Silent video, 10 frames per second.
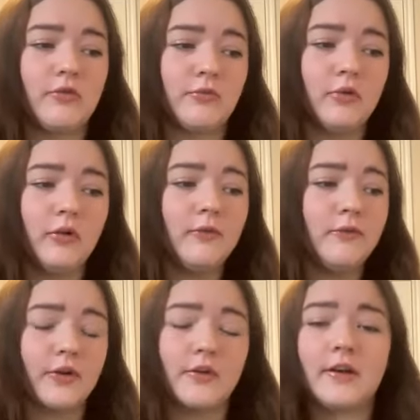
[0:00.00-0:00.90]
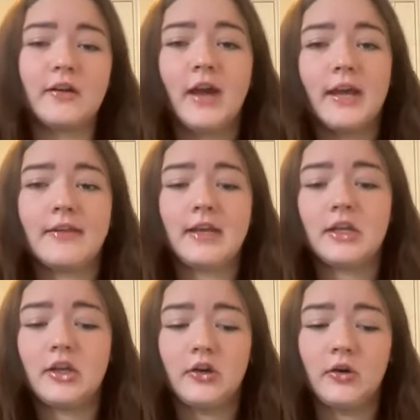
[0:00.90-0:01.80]
general for their
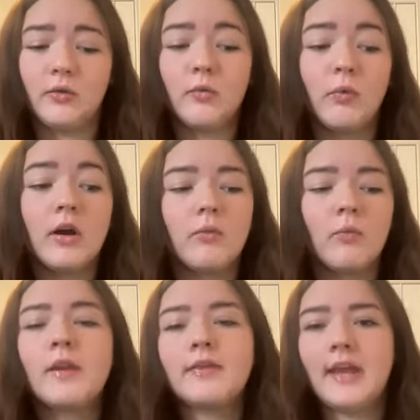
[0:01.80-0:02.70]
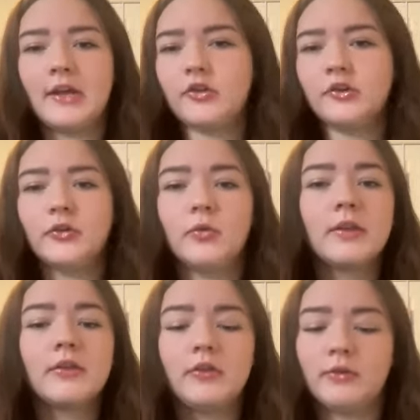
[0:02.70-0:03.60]
advising and you know what what they should do
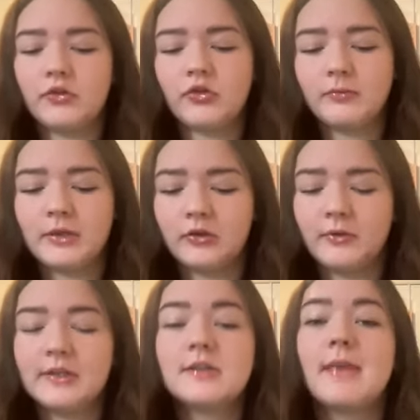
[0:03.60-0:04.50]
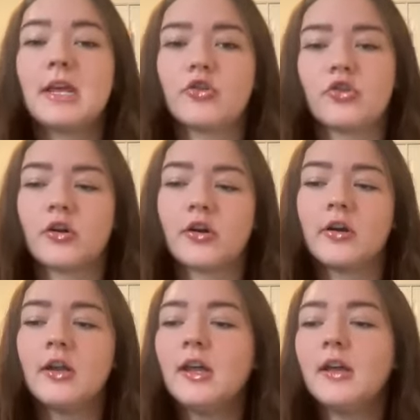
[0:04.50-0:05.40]
what students should be doing to make
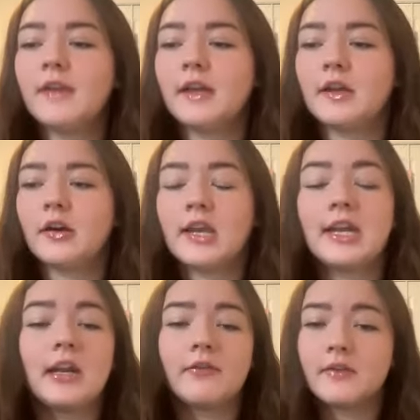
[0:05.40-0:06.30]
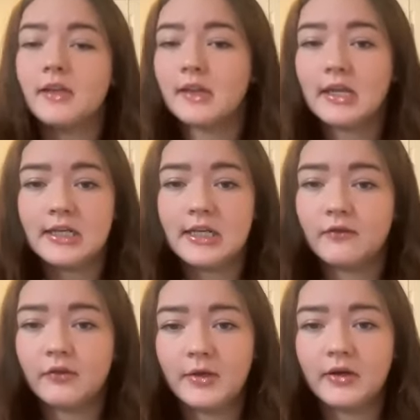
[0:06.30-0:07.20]
sure that they're getting everything they uh-huh. need
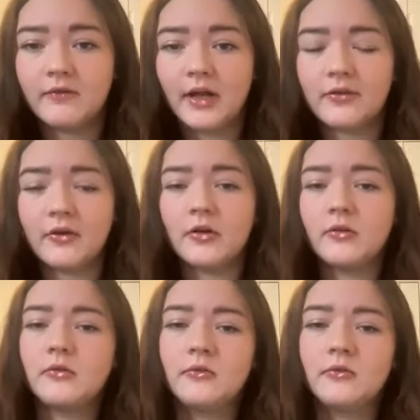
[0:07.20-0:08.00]
from their advisor